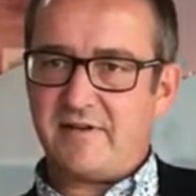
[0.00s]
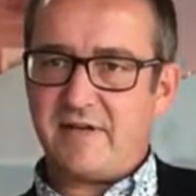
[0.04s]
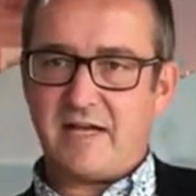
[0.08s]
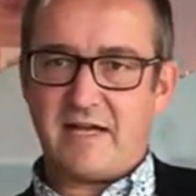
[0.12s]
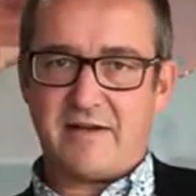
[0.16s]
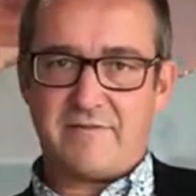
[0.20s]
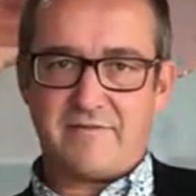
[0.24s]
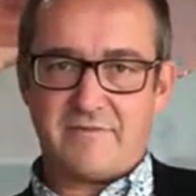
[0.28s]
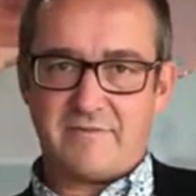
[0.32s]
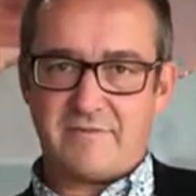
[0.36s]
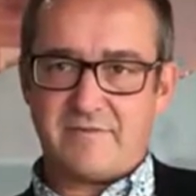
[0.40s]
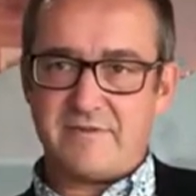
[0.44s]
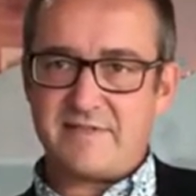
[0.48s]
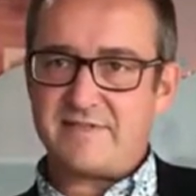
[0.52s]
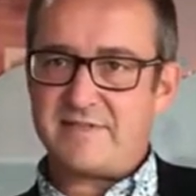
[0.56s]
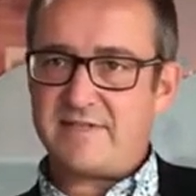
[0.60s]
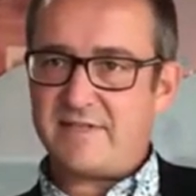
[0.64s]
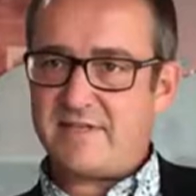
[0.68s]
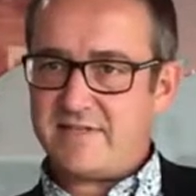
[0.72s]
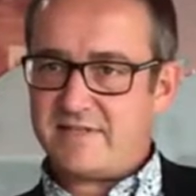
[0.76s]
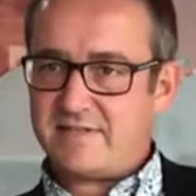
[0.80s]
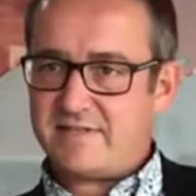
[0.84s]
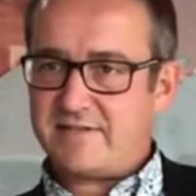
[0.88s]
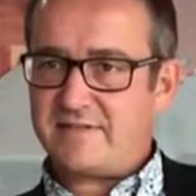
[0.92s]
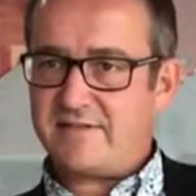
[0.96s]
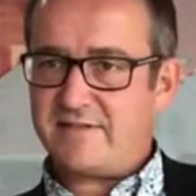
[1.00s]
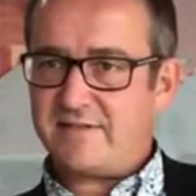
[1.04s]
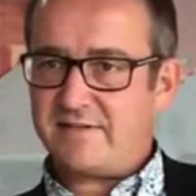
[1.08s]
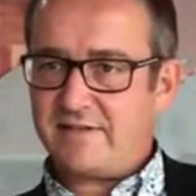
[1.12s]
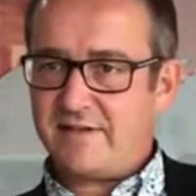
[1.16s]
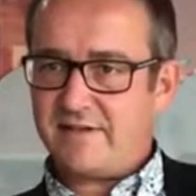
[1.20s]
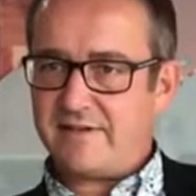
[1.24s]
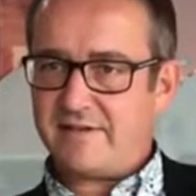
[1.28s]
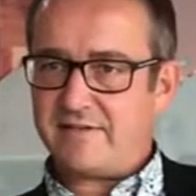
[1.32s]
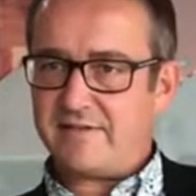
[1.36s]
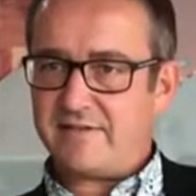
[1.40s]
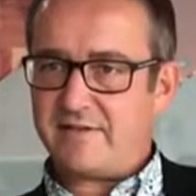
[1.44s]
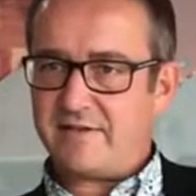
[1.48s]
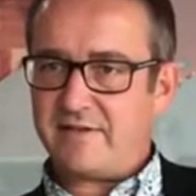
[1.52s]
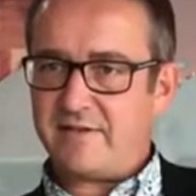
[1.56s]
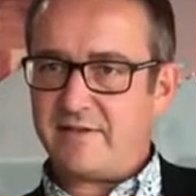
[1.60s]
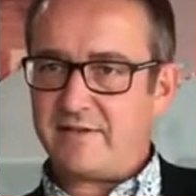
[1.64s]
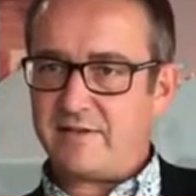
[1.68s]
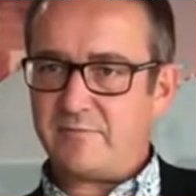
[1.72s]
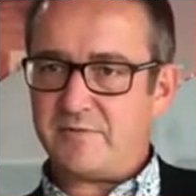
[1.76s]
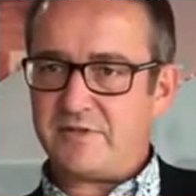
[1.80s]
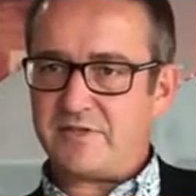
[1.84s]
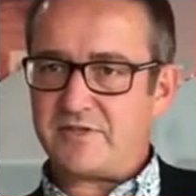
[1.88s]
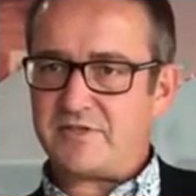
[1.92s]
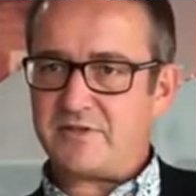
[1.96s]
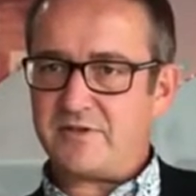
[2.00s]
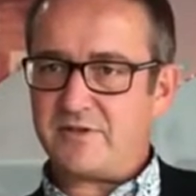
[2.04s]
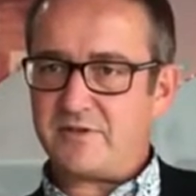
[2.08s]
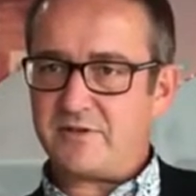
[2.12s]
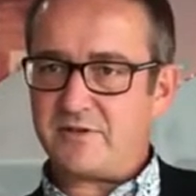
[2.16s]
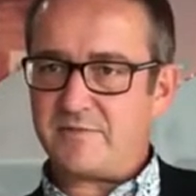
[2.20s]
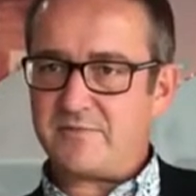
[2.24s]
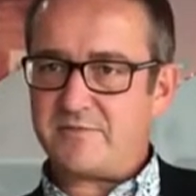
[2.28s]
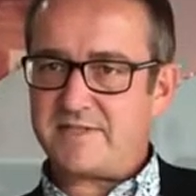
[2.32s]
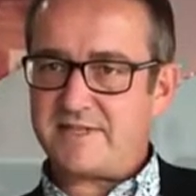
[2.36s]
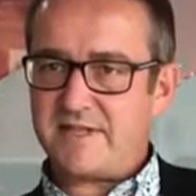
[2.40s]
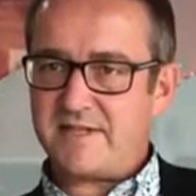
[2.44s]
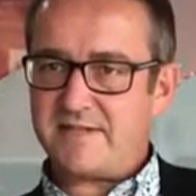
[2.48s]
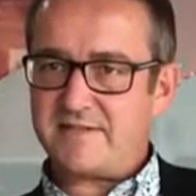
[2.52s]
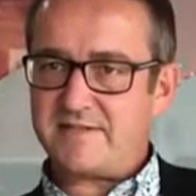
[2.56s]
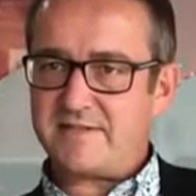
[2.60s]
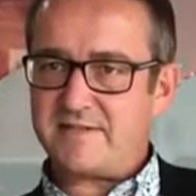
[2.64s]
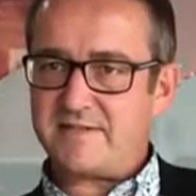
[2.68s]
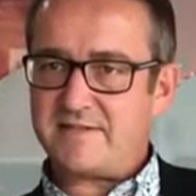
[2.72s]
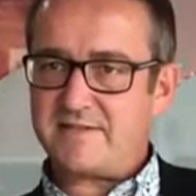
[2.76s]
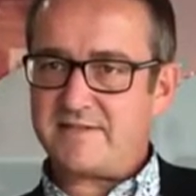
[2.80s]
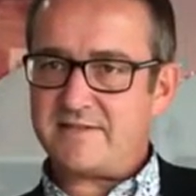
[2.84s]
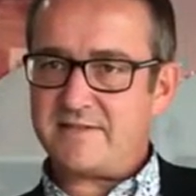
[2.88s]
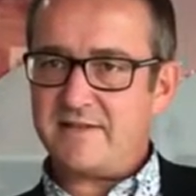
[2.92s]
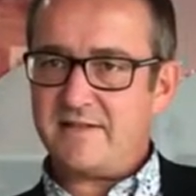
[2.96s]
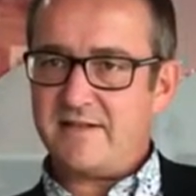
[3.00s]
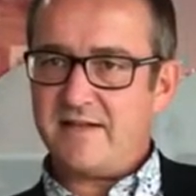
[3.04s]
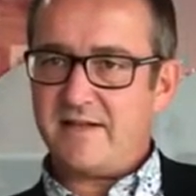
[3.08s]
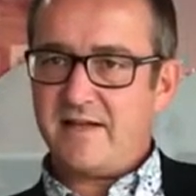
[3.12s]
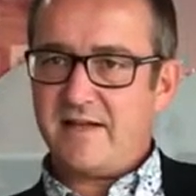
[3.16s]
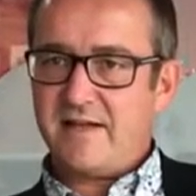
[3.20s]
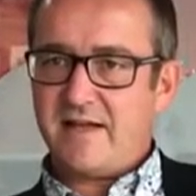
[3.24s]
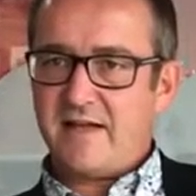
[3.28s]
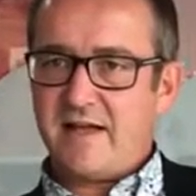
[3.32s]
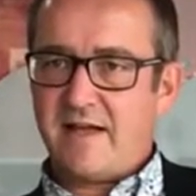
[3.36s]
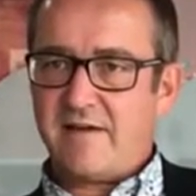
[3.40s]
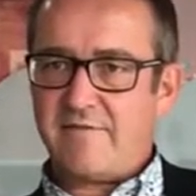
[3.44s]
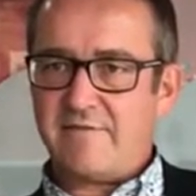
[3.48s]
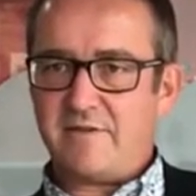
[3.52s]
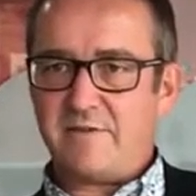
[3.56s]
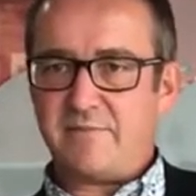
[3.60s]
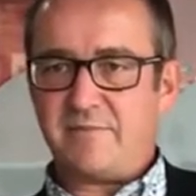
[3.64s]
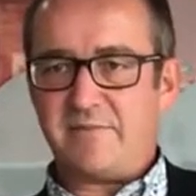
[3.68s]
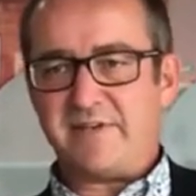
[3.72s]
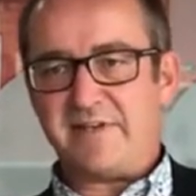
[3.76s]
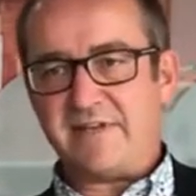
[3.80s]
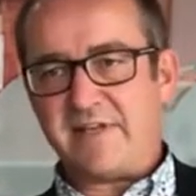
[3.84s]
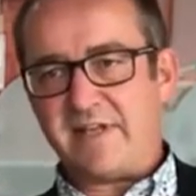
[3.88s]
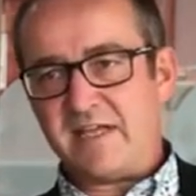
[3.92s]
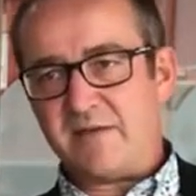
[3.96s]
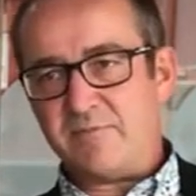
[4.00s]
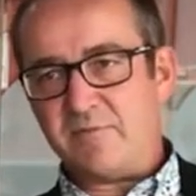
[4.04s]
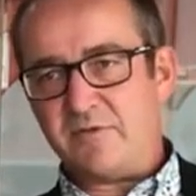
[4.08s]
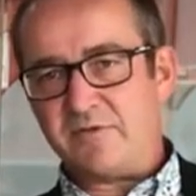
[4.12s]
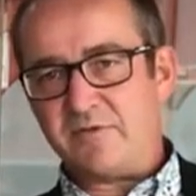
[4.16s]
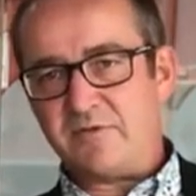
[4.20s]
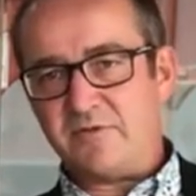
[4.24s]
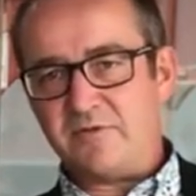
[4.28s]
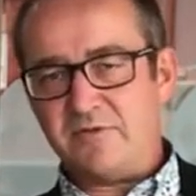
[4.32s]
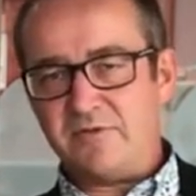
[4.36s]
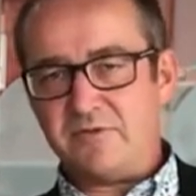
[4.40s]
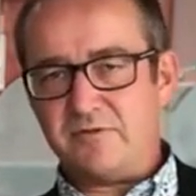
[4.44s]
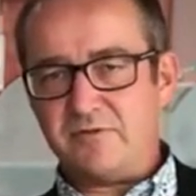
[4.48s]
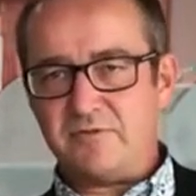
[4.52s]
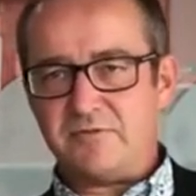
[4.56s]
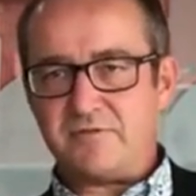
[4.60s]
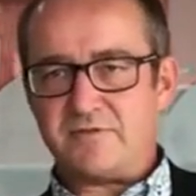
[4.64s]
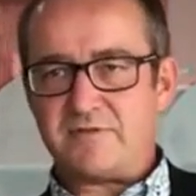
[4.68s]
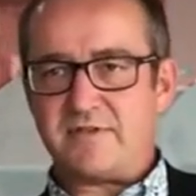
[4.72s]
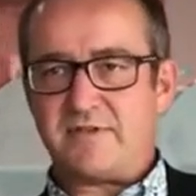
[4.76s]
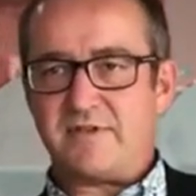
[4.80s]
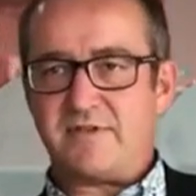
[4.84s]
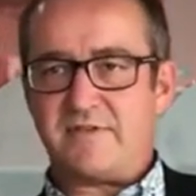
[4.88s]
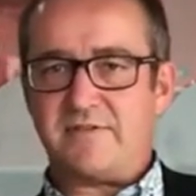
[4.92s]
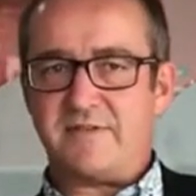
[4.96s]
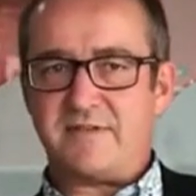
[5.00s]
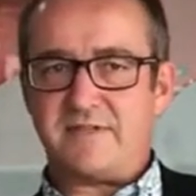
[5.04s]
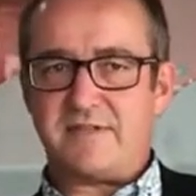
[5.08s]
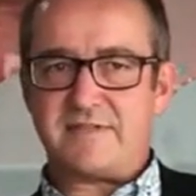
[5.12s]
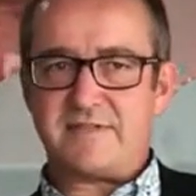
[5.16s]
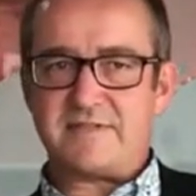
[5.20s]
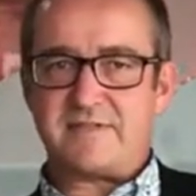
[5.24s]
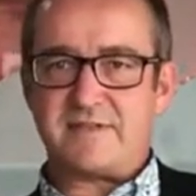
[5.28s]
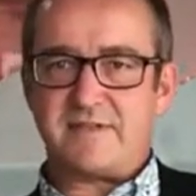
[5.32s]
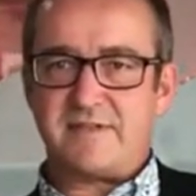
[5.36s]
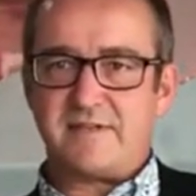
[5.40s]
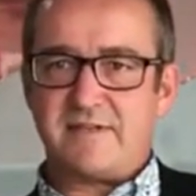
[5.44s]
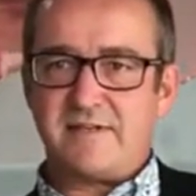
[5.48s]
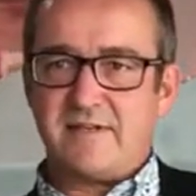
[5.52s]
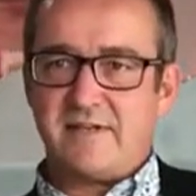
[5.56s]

have ceased and under which circumstances have they been able to use these